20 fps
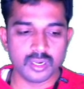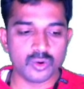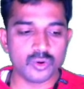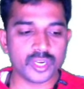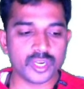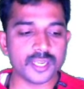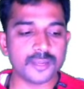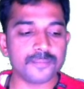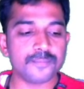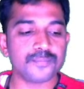
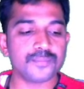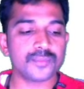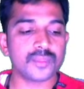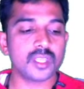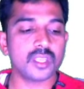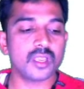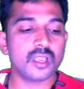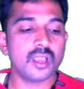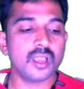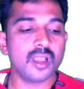Okay,
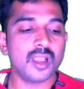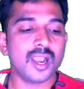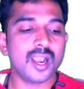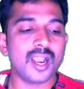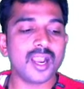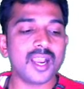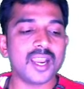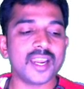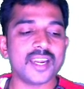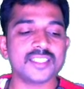
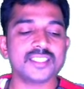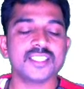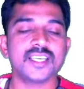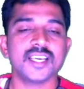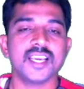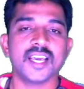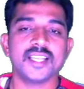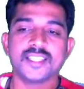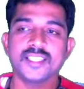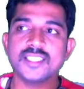and
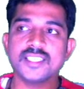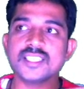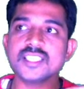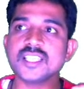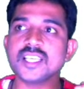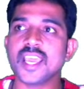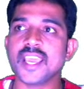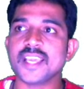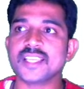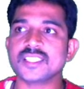this is the
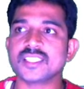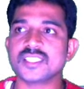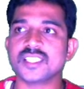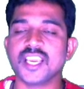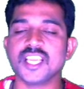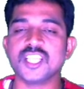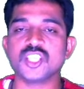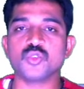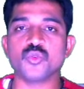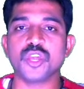
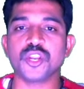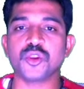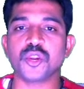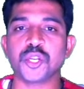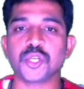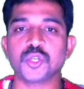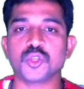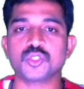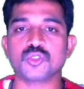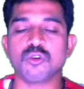exercise we are
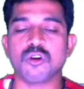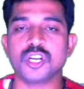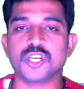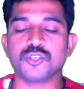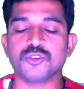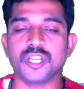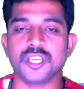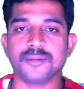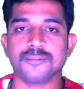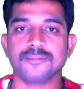going to solve
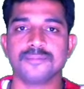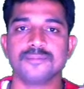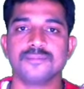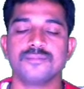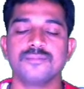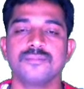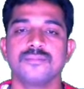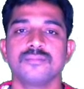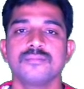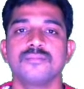today.
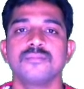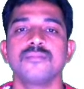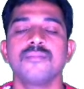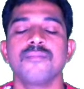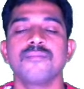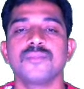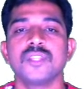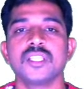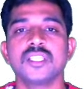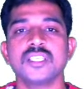
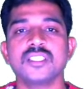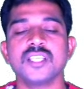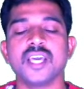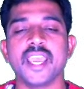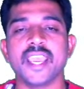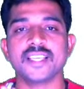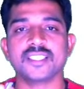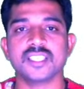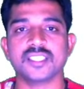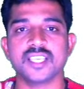What is the
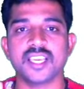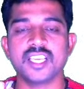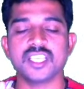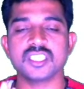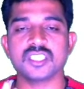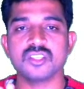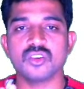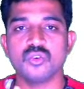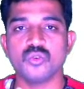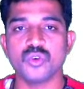
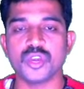exercise,